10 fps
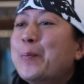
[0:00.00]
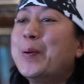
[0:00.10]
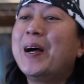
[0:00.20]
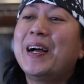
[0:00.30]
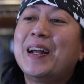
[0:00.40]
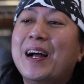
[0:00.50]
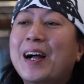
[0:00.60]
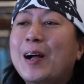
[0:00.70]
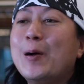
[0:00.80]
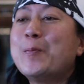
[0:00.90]
But
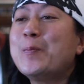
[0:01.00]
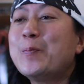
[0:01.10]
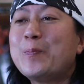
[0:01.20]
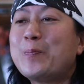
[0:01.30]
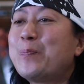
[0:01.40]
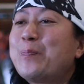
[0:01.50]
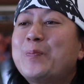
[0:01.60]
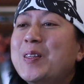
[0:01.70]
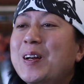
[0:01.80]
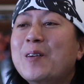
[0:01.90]
um,
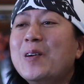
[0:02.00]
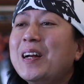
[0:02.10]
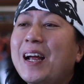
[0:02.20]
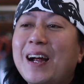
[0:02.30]
you know what,